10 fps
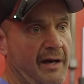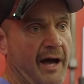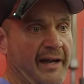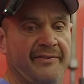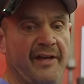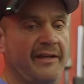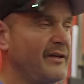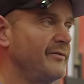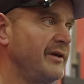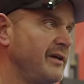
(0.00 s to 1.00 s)
I think
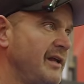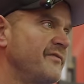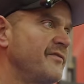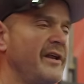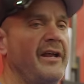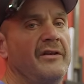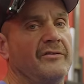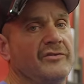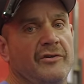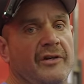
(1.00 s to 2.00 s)
that we could have Fernando
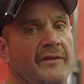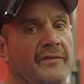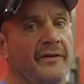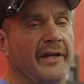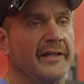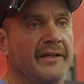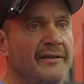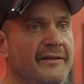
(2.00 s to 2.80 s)
shooting for like